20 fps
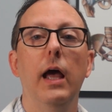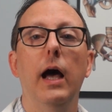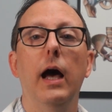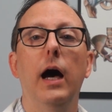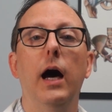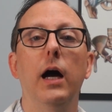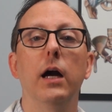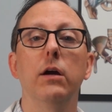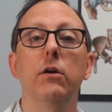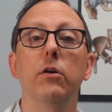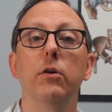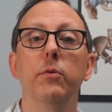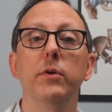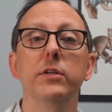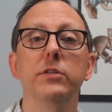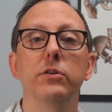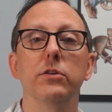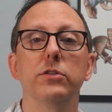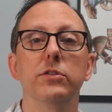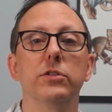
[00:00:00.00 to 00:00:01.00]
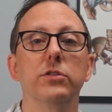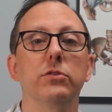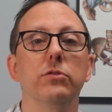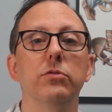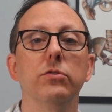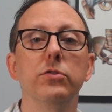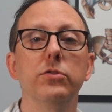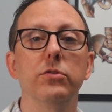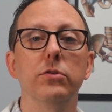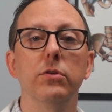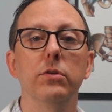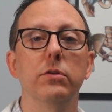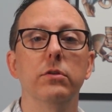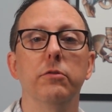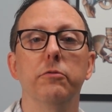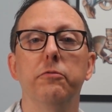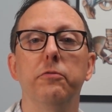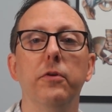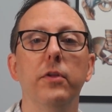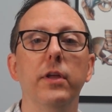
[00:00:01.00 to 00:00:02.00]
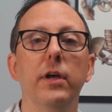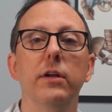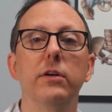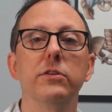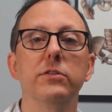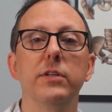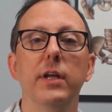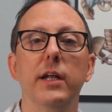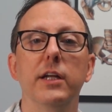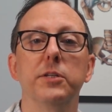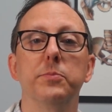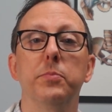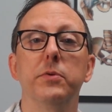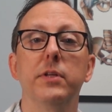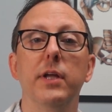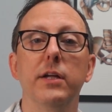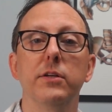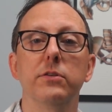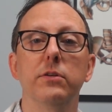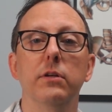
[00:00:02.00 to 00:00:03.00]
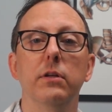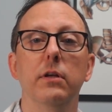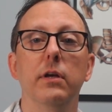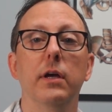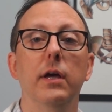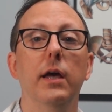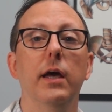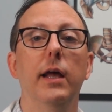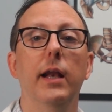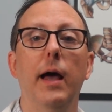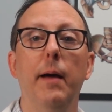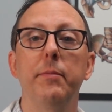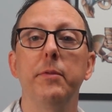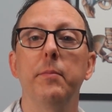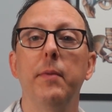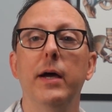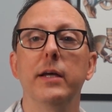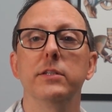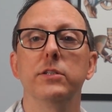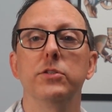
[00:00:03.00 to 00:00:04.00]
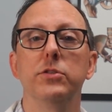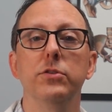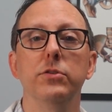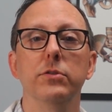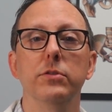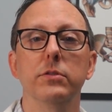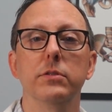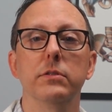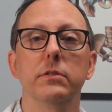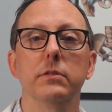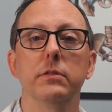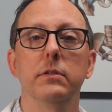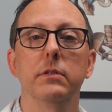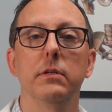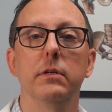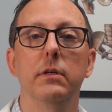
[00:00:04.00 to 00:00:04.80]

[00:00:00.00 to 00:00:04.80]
Ongoing research is crucial to fully understand its potential and optimize its use.